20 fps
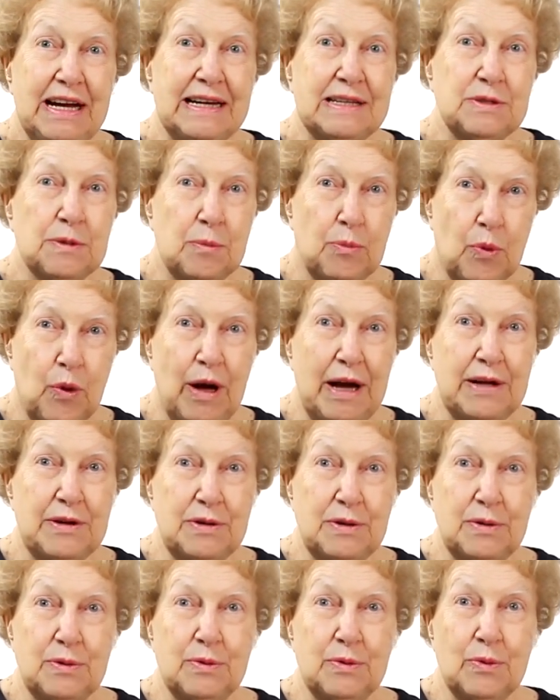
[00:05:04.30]
has a
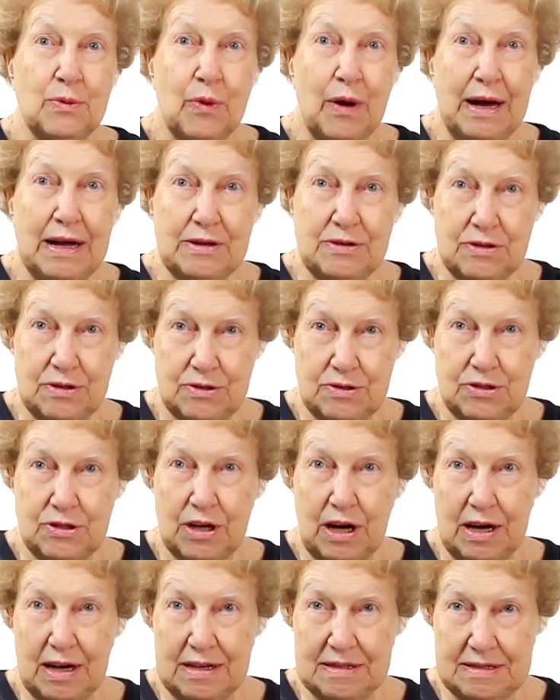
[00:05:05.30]
brand new
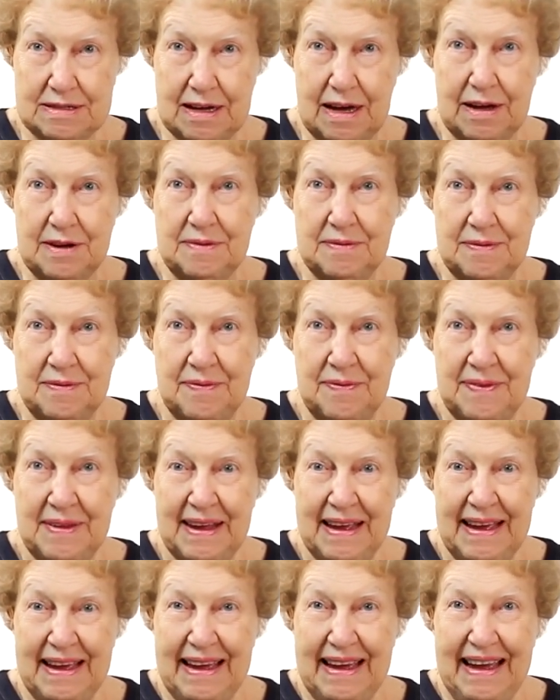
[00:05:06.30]
grandson.
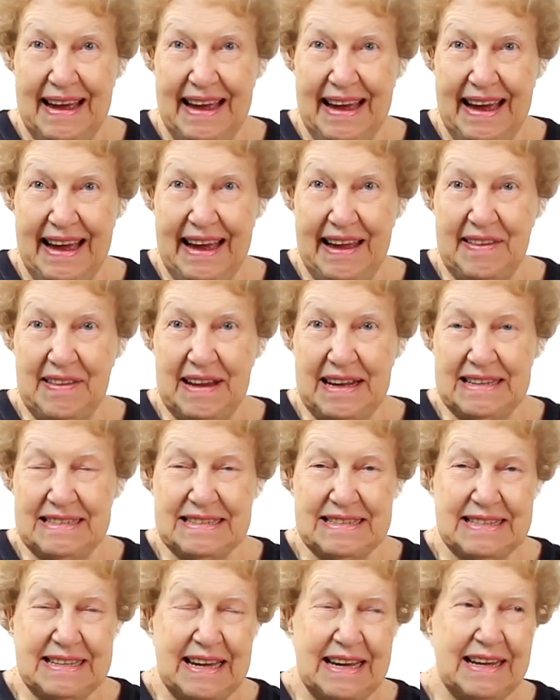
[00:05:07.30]
And they
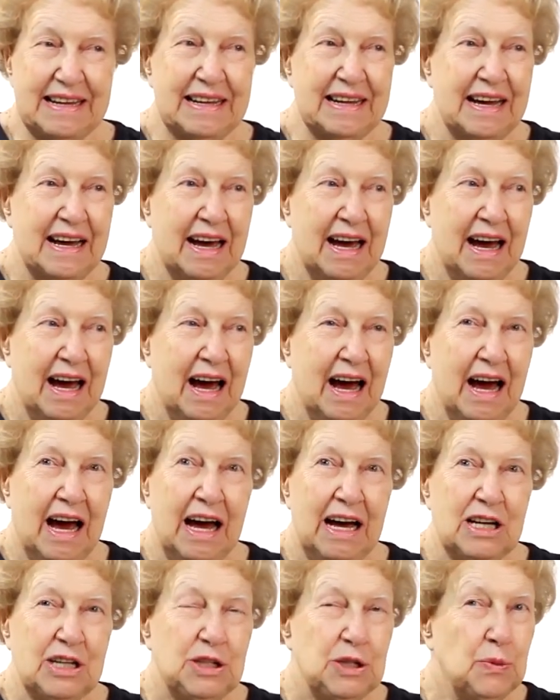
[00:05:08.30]
said
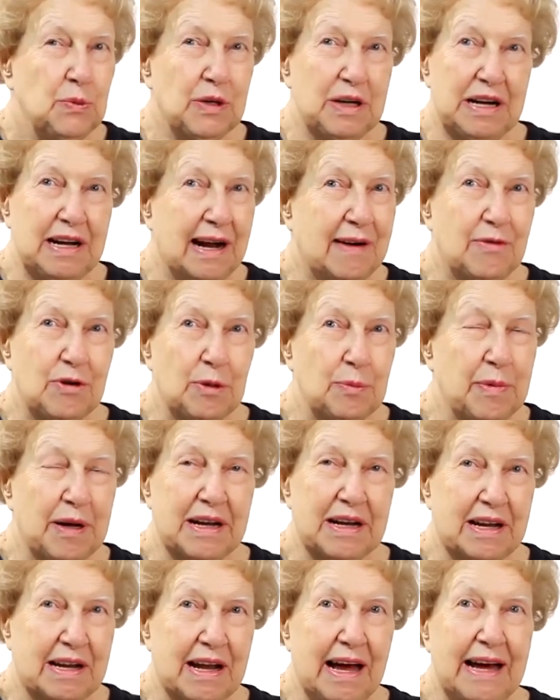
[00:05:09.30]
she would never have
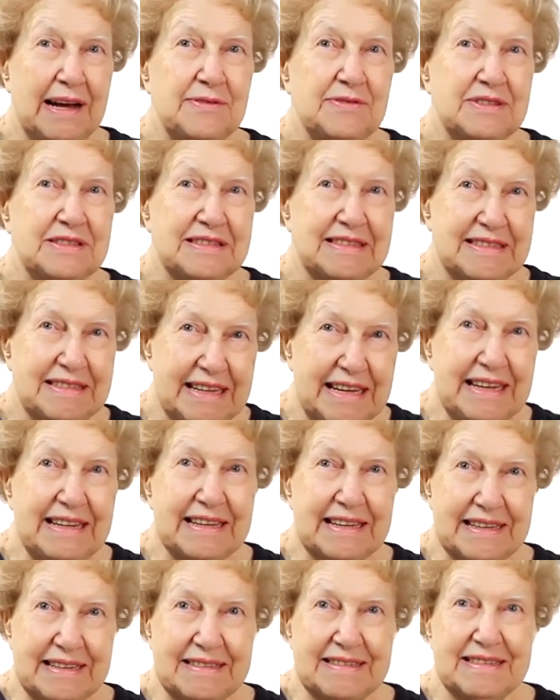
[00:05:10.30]
been alive to see
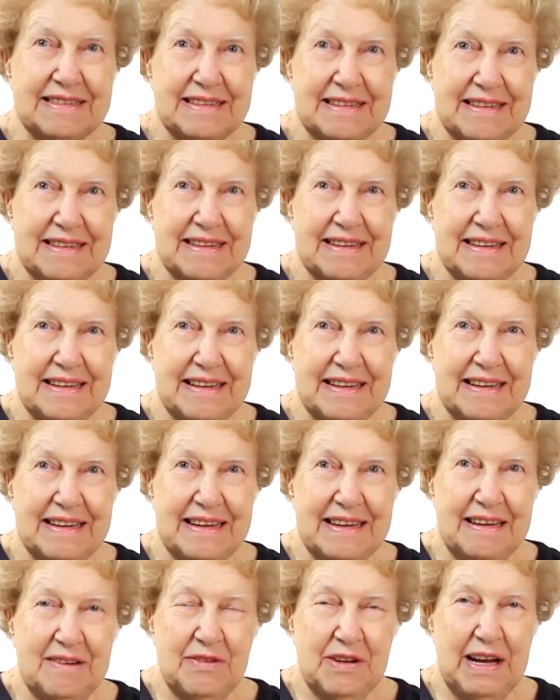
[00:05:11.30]
this
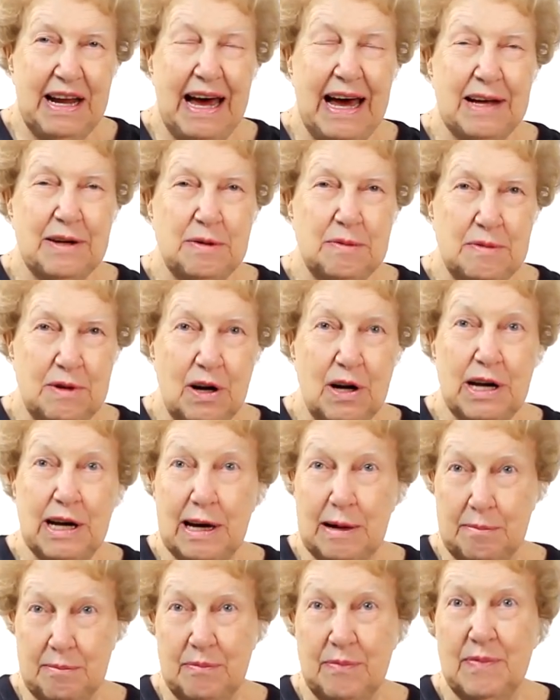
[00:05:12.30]
if it hadn't
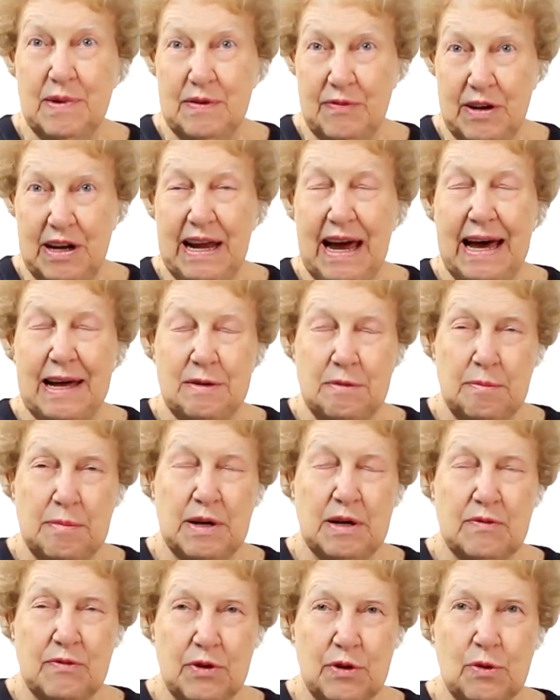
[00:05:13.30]

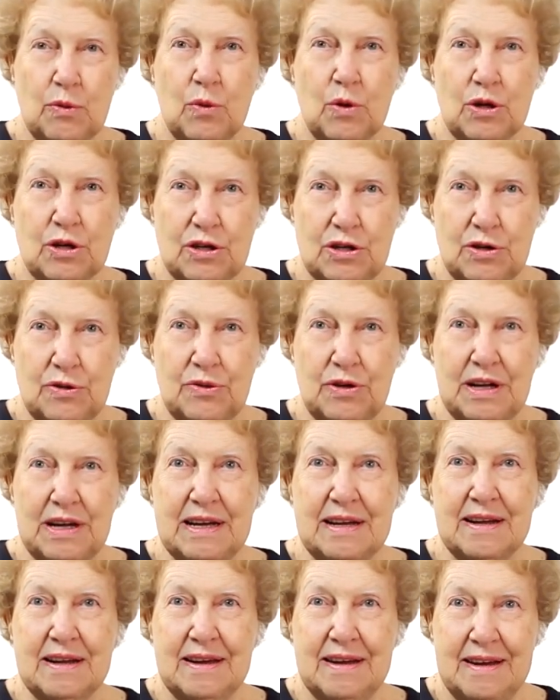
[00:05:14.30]
been for the work you
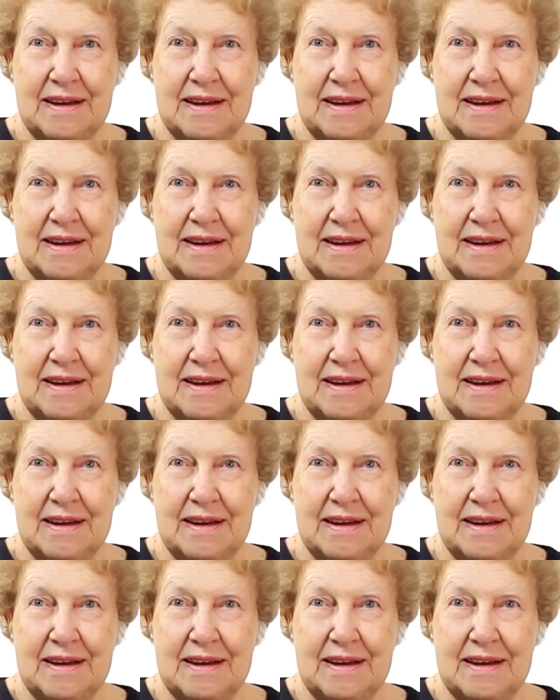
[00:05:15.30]
did.